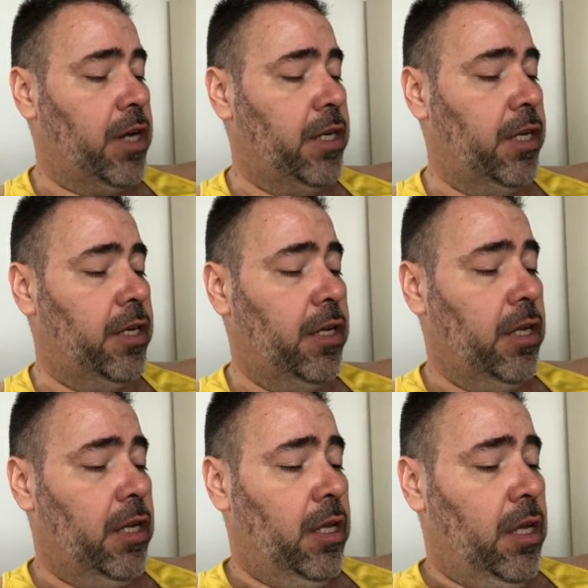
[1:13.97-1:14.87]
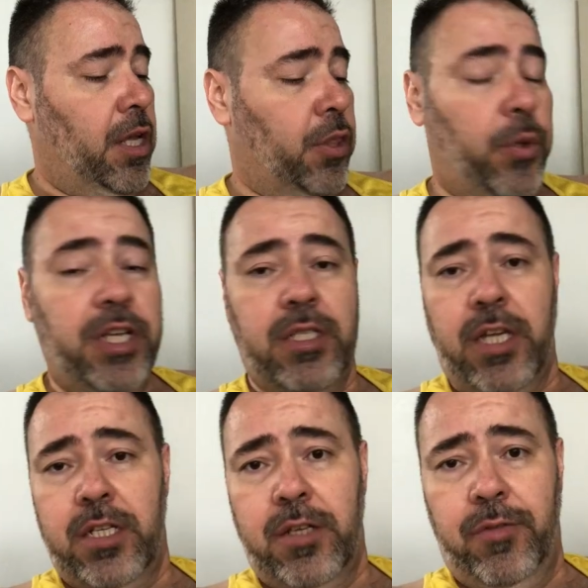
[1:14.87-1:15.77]
did 3
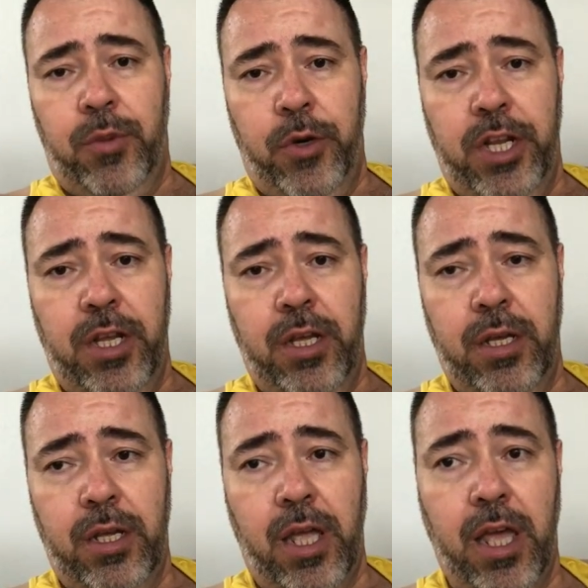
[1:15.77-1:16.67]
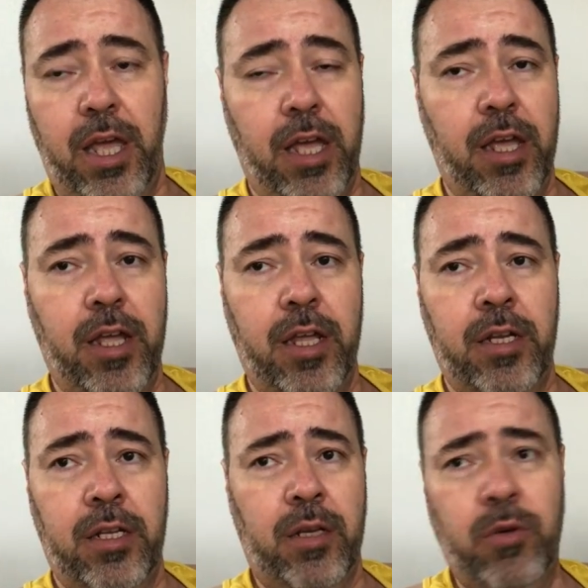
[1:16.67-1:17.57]
sets of 3,
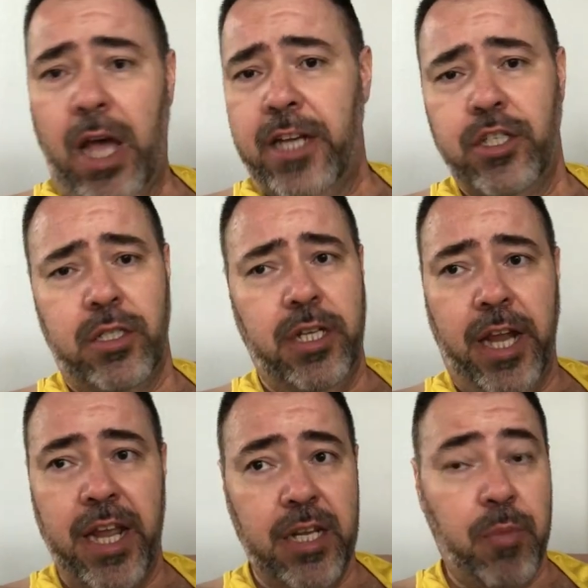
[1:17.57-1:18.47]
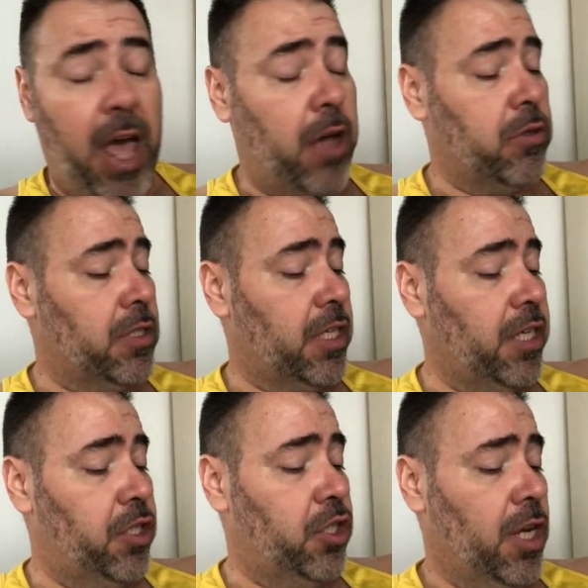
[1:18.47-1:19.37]
and I just did 80 pounds
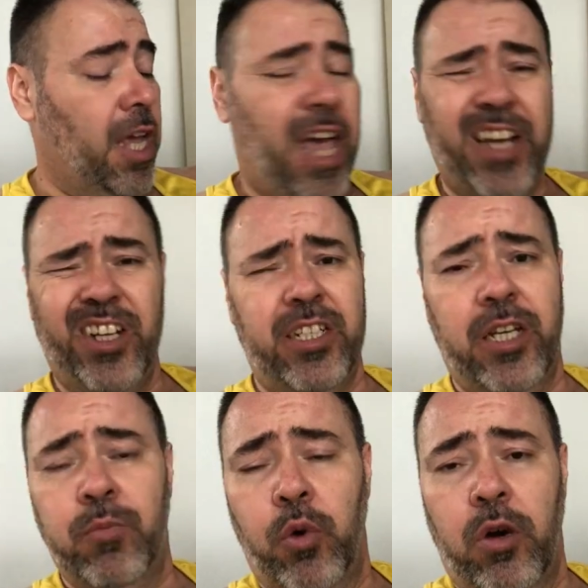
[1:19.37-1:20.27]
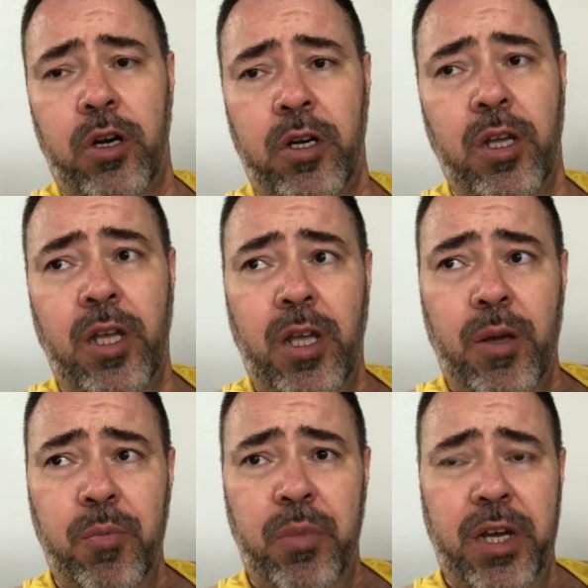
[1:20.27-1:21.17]
each. I could have done more,
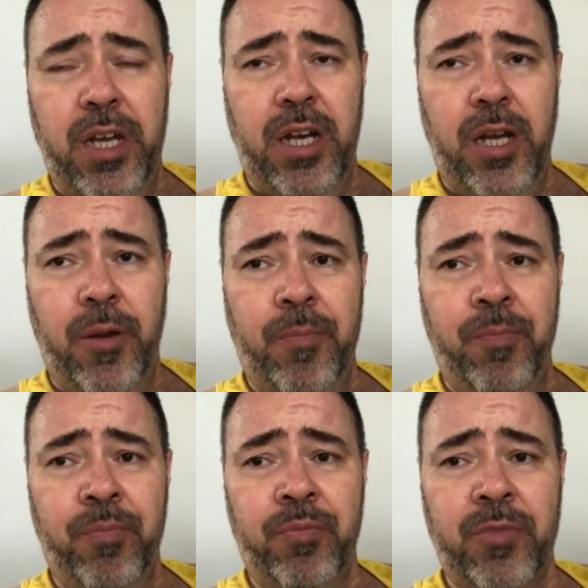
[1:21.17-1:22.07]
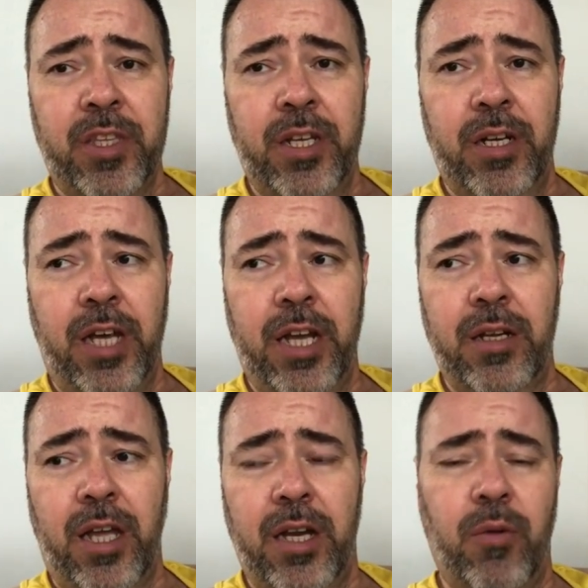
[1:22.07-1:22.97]
but I
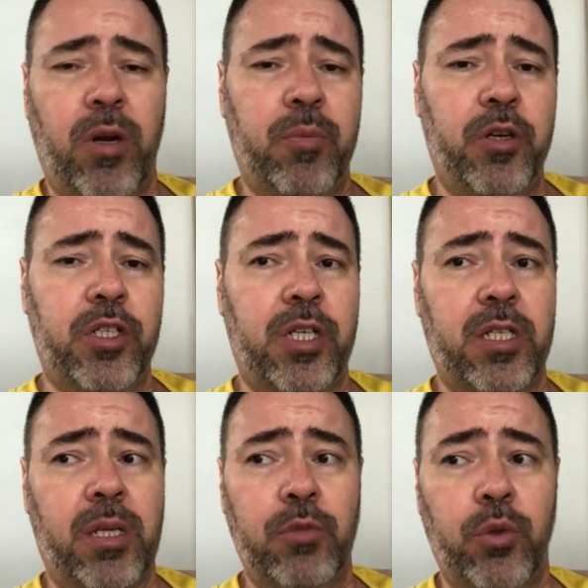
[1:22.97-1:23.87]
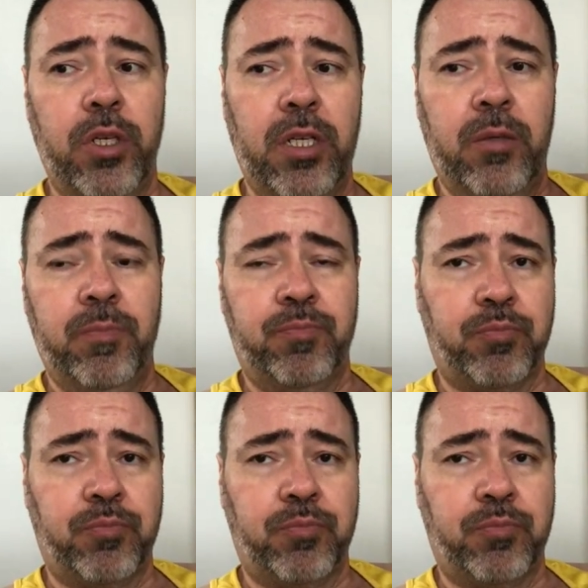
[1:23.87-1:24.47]
didn't want to push it because I'm doing